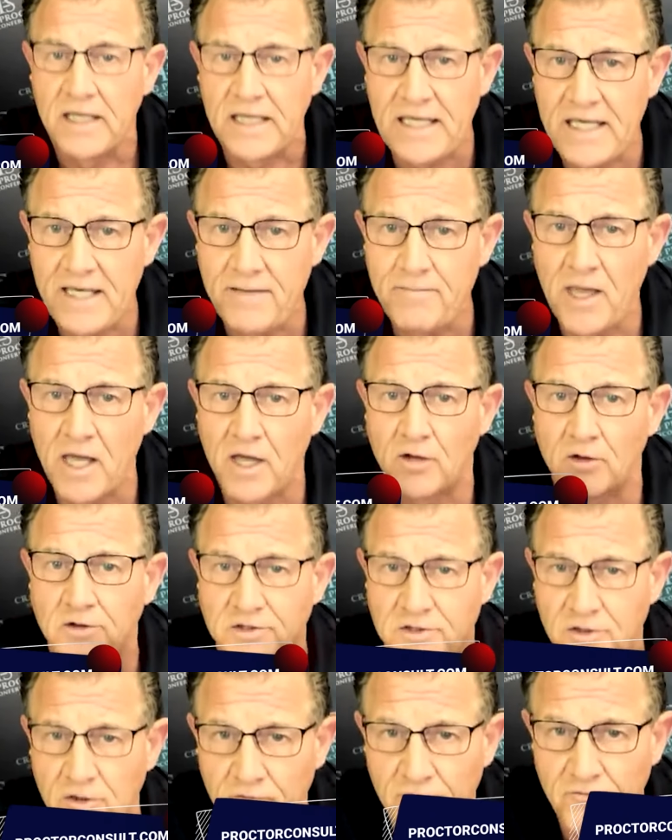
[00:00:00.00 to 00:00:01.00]

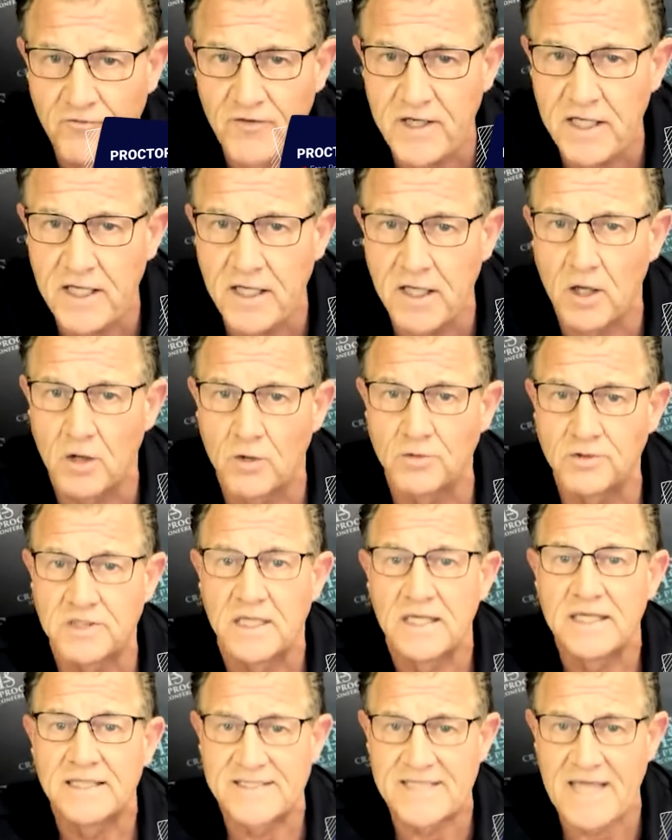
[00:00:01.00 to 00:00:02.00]
emails, videos,
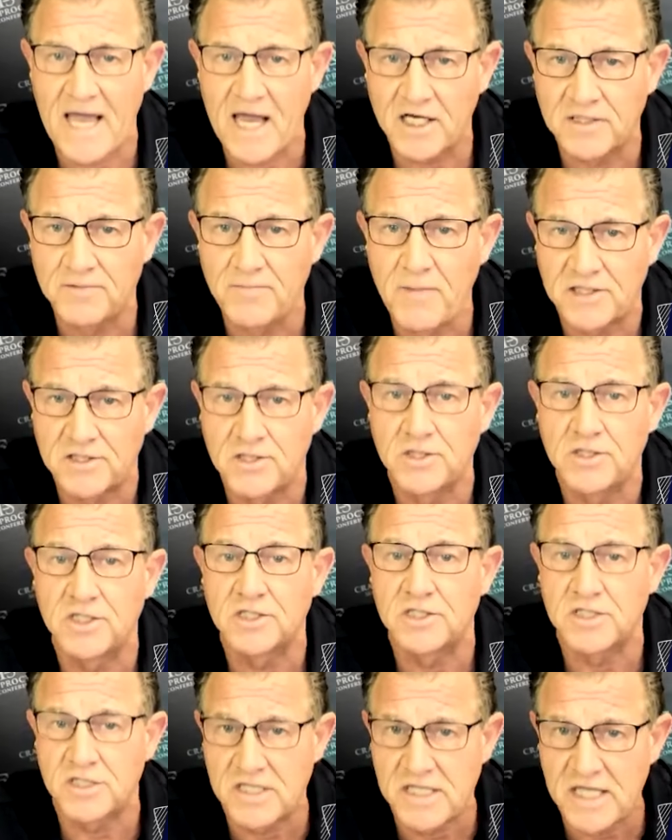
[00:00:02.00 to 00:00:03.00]
text
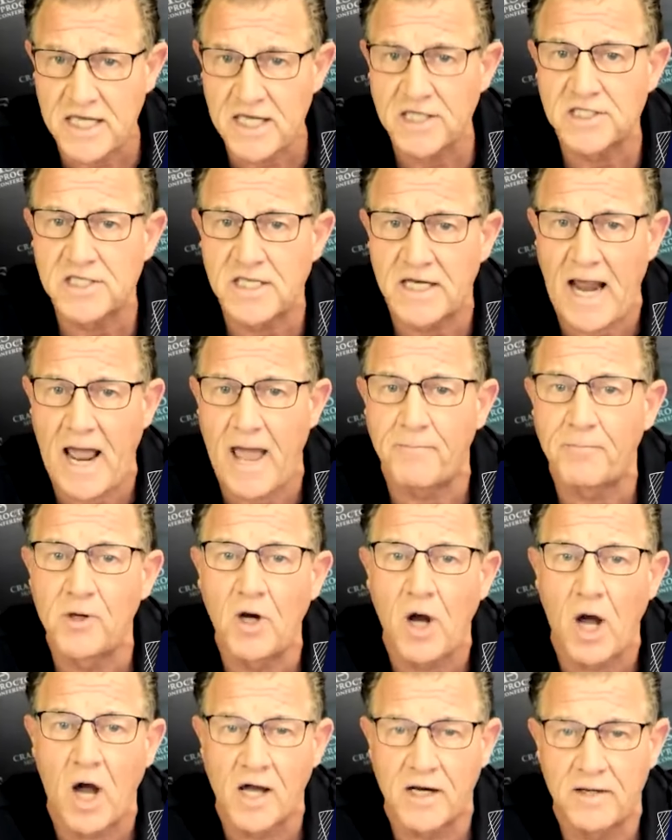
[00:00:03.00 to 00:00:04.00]
messages, things that happen
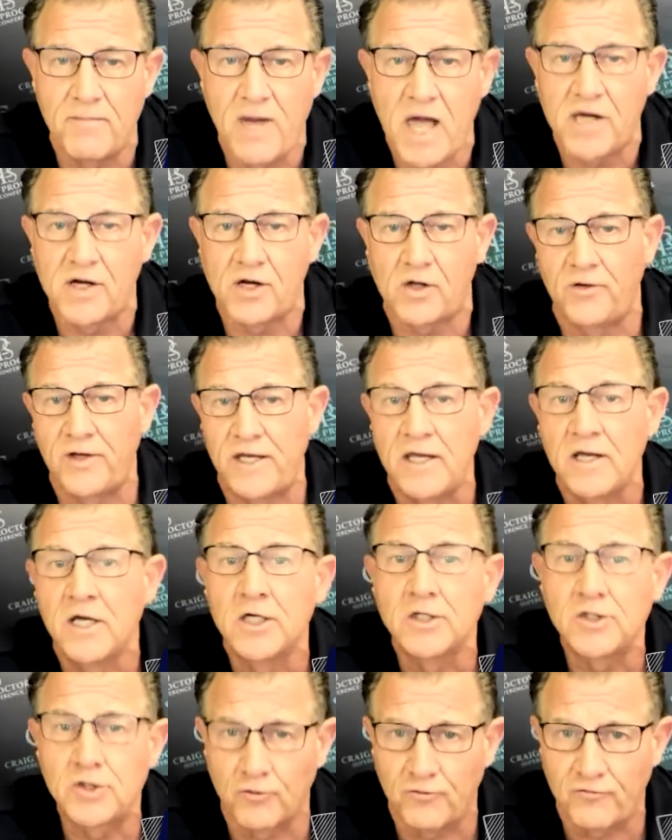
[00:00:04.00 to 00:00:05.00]
automatically
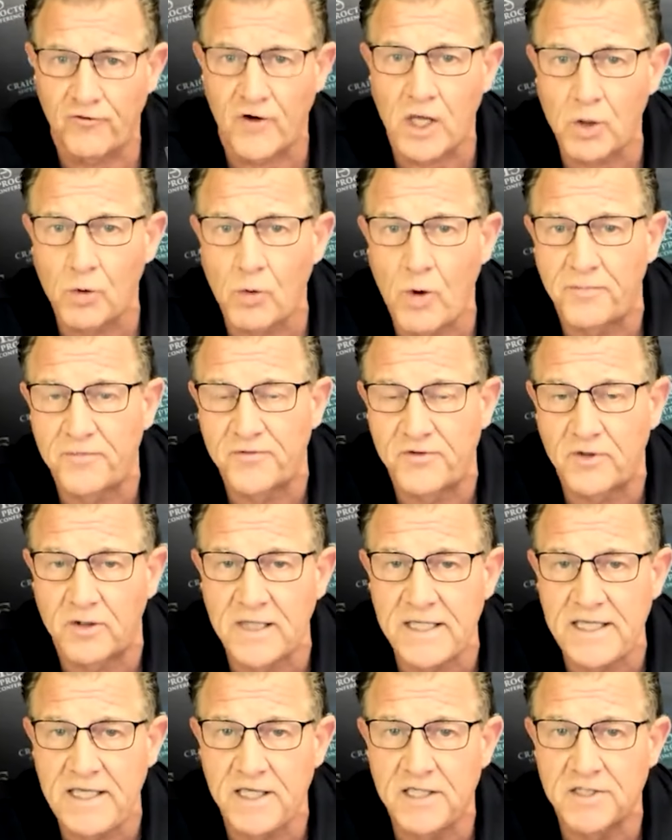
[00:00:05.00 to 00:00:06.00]
to follow up with the
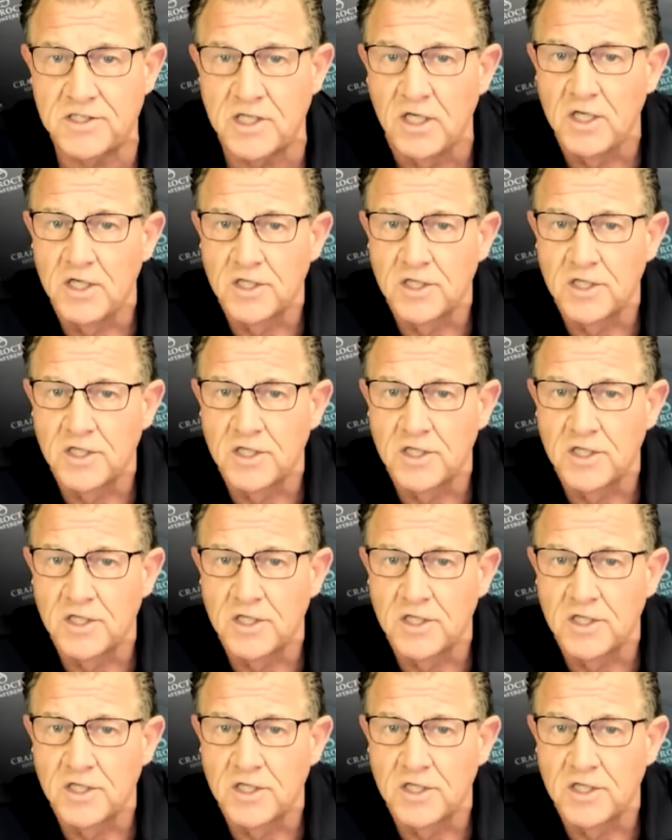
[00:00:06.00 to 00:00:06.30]
leads.